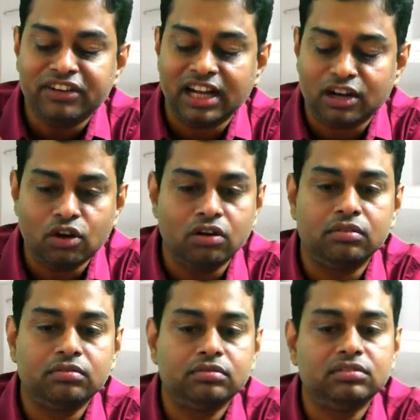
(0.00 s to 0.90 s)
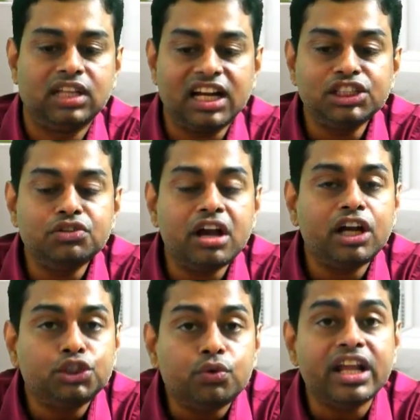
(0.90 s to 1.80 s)
that, no? That is your
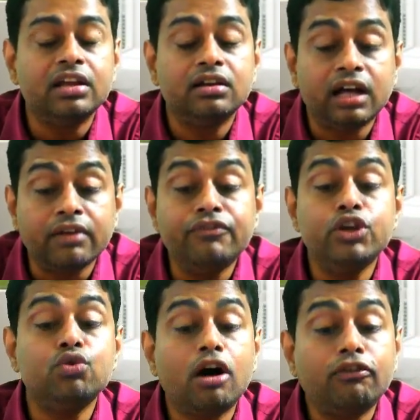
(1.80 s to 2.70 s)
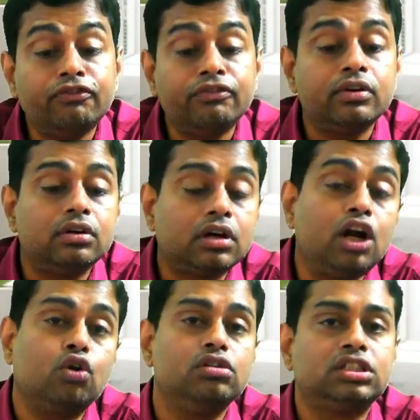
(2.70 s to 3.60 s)
duty, review of
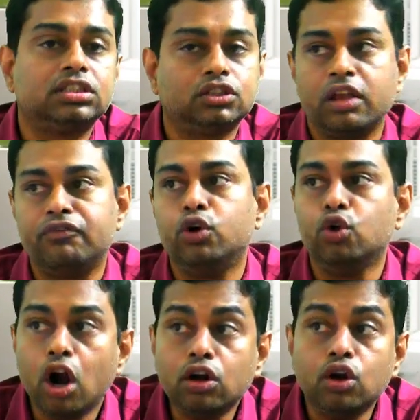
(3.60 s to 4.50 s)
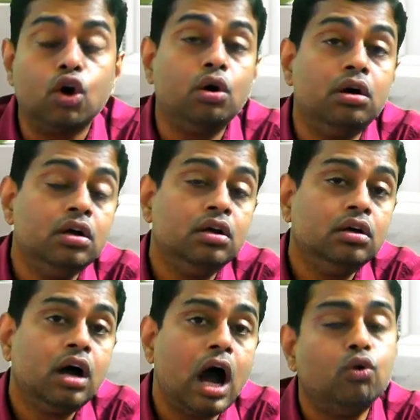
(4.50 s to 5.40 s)
controls. So if you do not know
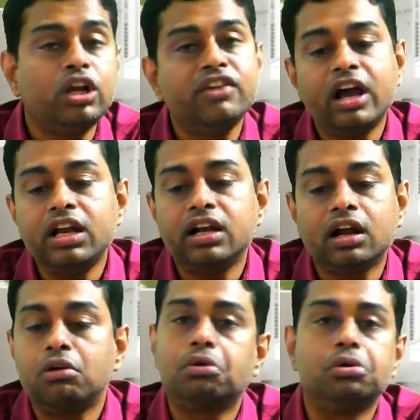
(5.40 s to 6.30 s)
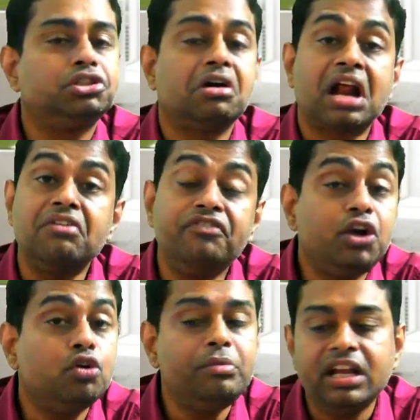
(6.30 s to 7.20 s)
how to evaluate controls, you are unfit
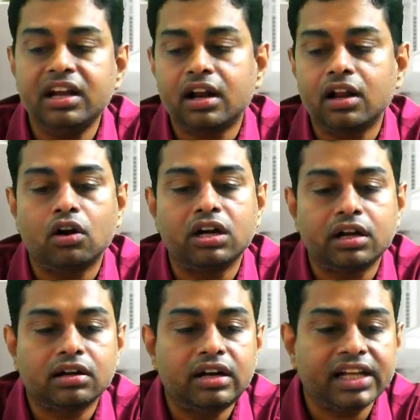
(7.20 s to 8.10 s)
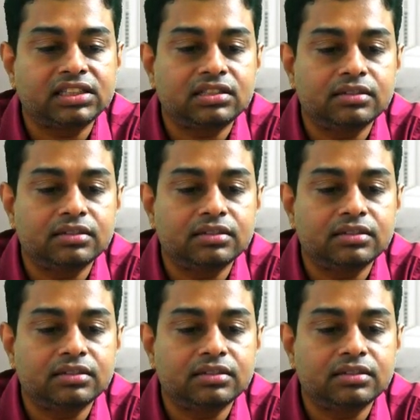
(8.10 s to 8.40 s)
to be internal auditor. Next.